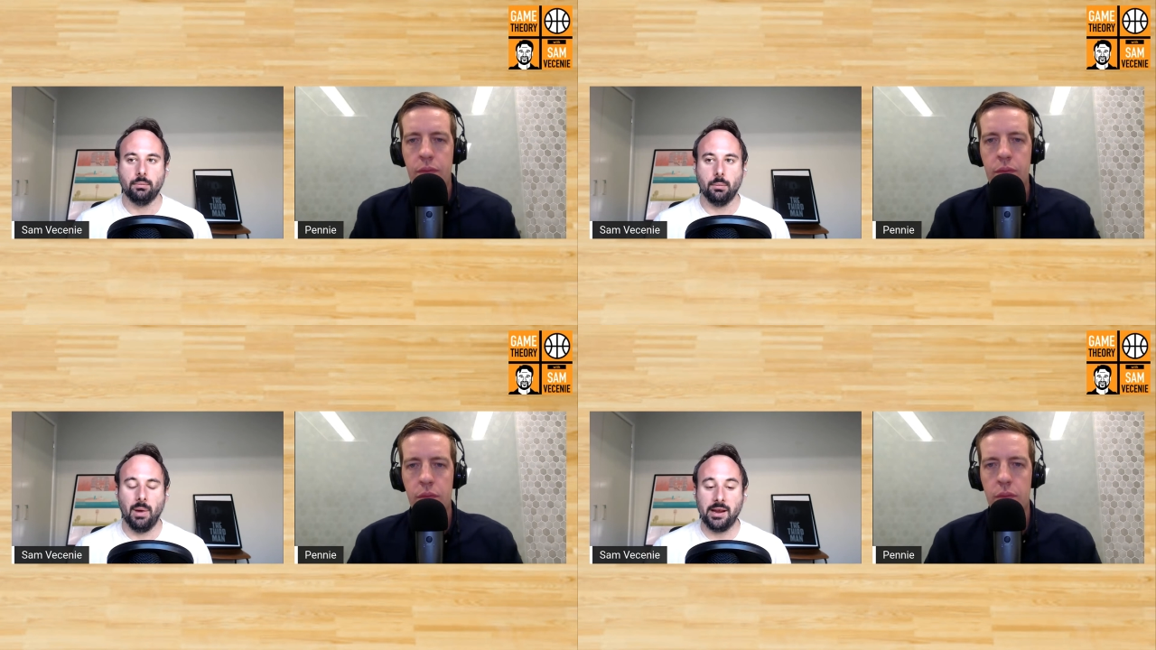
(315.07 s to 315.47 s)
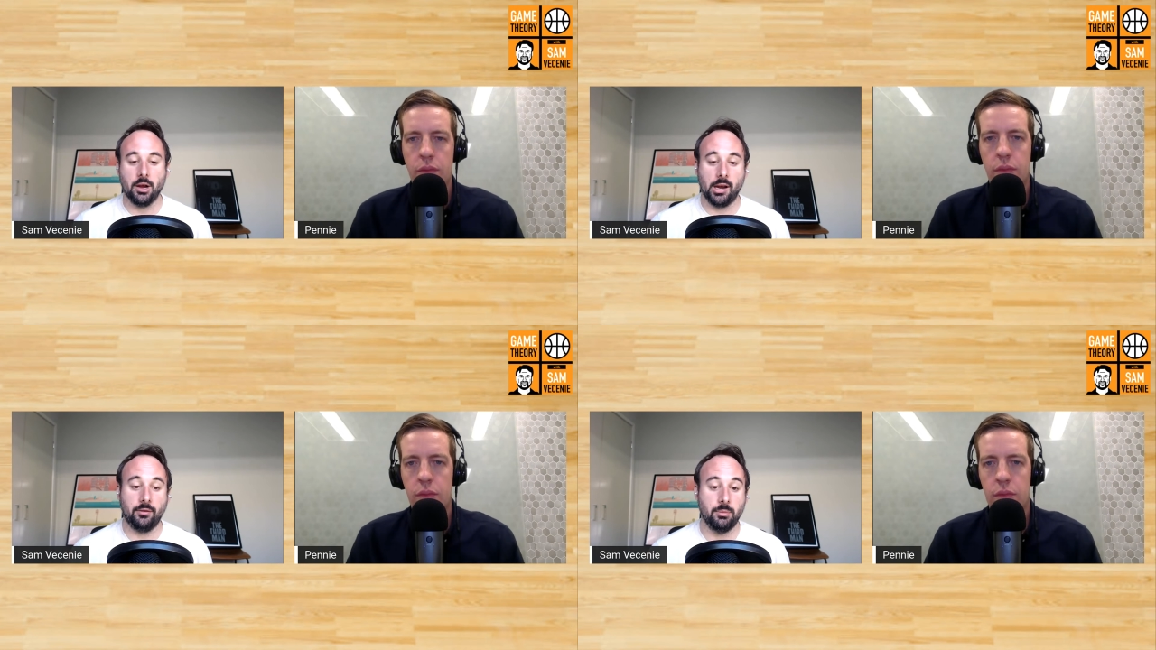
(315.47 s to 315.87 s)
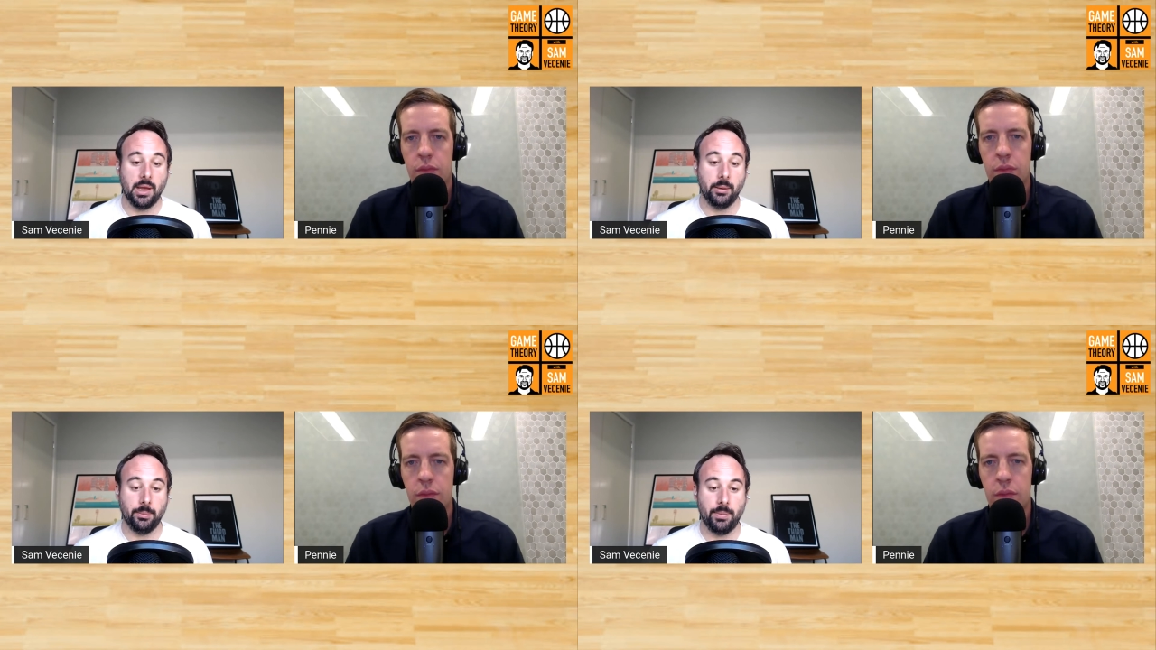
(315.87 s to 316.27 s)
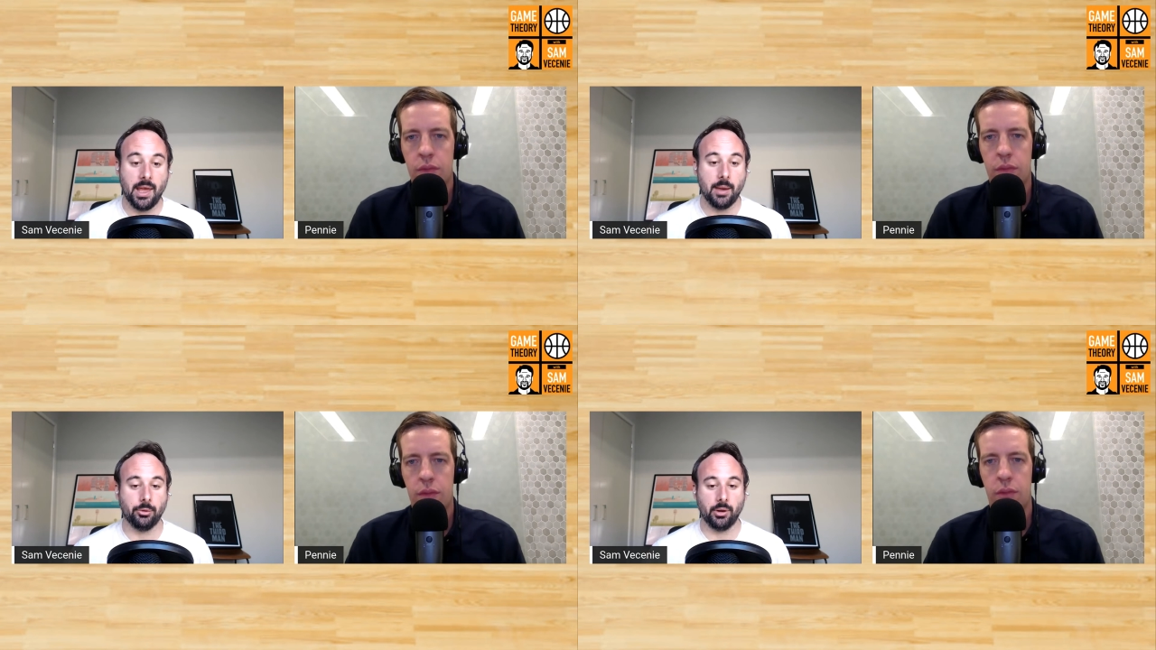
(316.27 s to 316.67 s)
Speaker 1: might not even be be
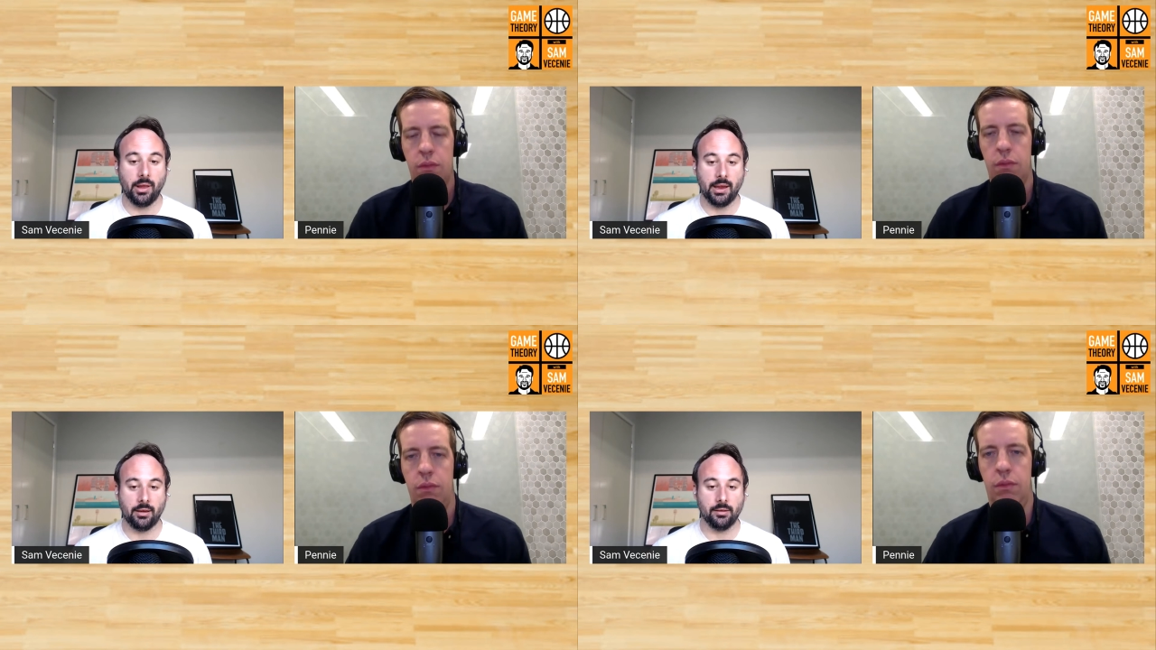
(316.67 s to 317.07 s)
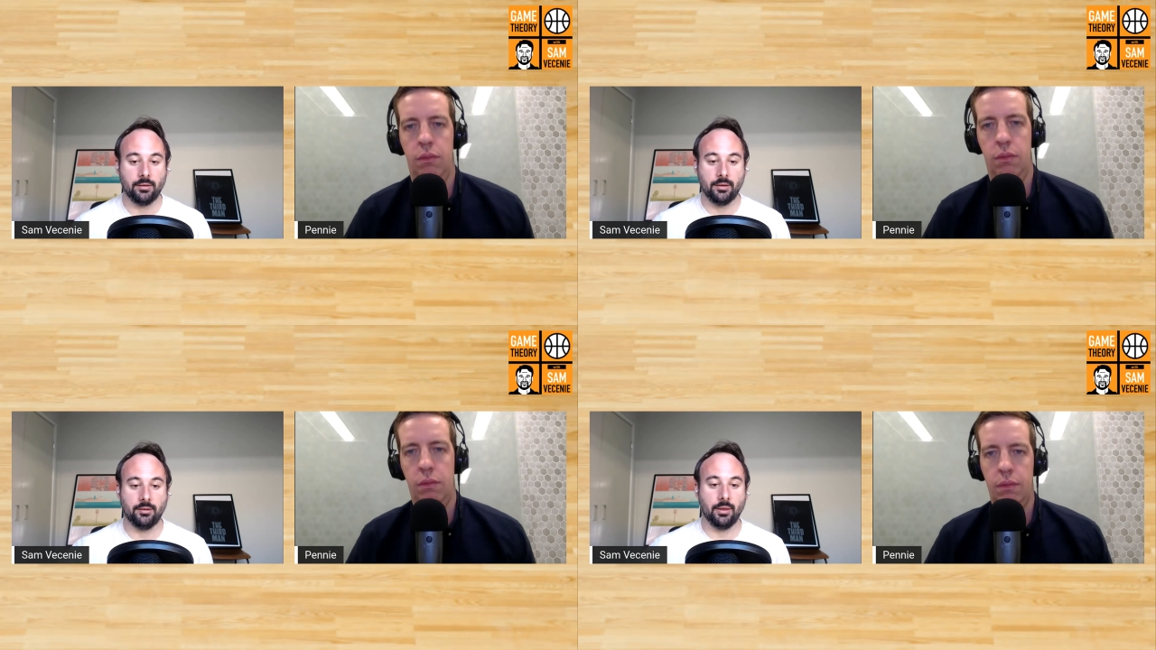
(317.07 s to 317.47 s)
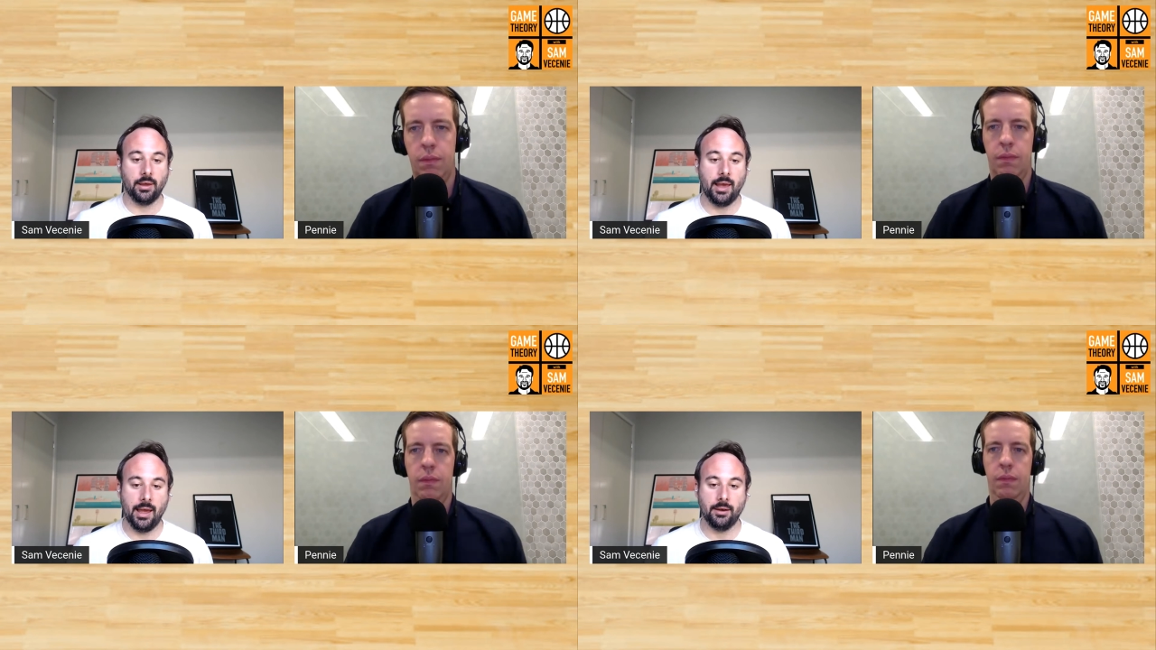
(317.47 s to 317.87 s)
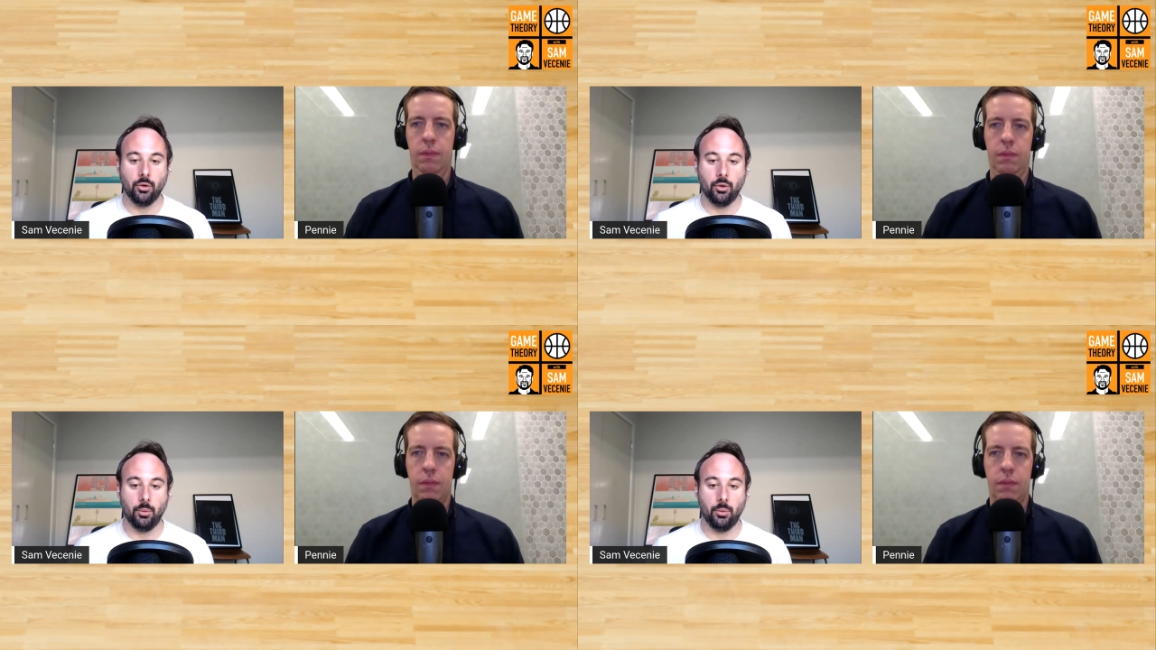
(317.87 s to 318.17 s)
able to like consistently handle